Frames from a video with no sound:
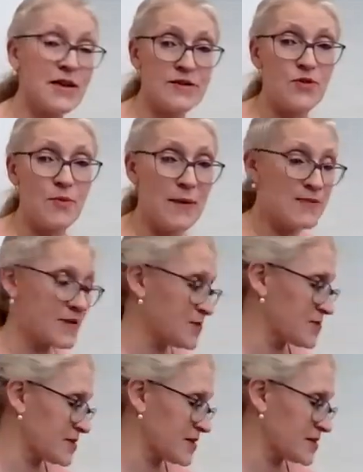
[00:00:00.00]
extra
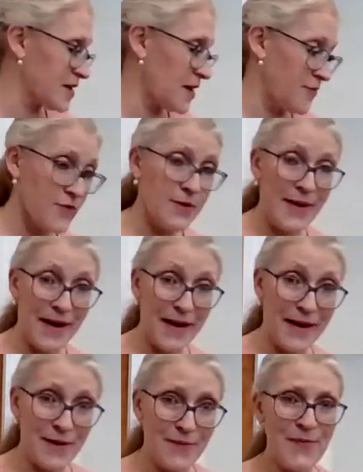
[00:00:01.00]
popsicle stick to every
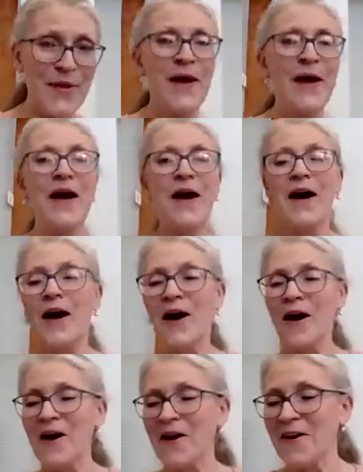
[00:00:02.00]
bag.
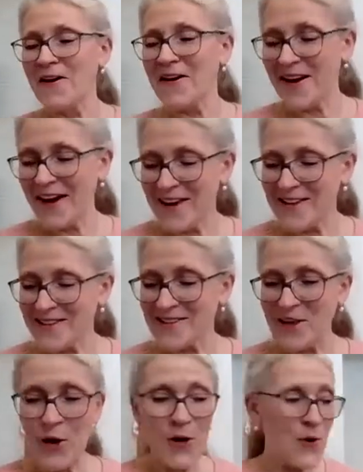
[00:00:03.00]
Okay,
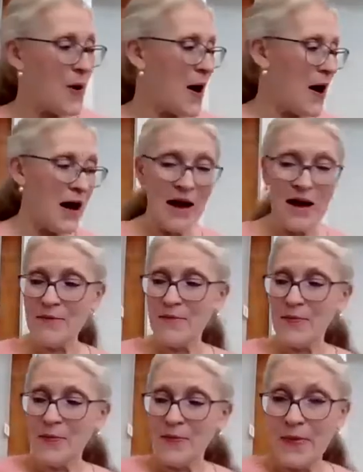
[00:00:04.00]

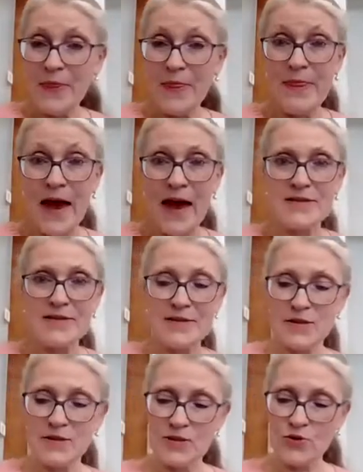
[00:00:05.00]
so that's
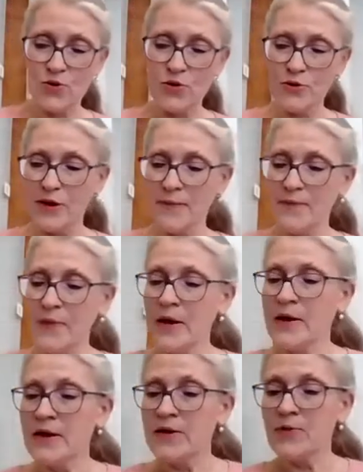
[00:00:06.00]
the story.
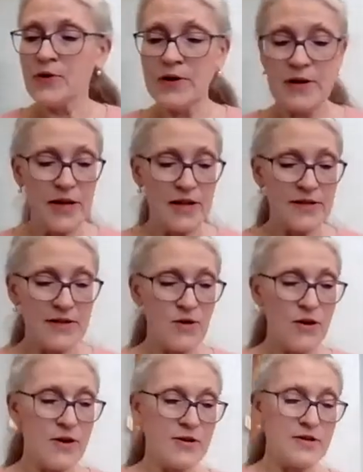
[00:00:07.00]
We're going to get
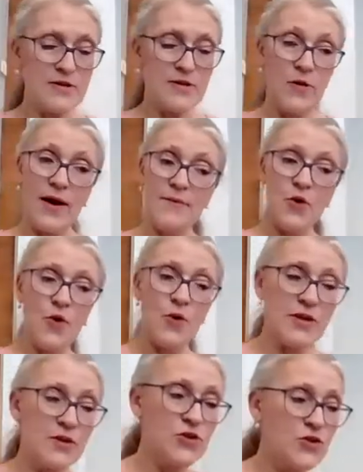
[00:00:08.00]
started. So I'm
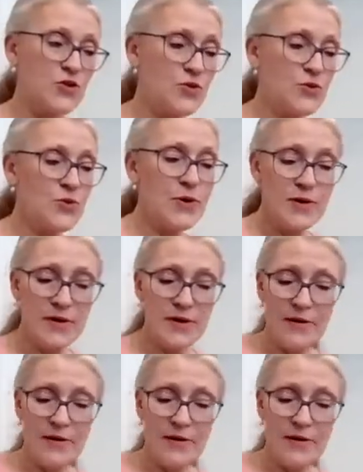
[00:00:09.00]
going to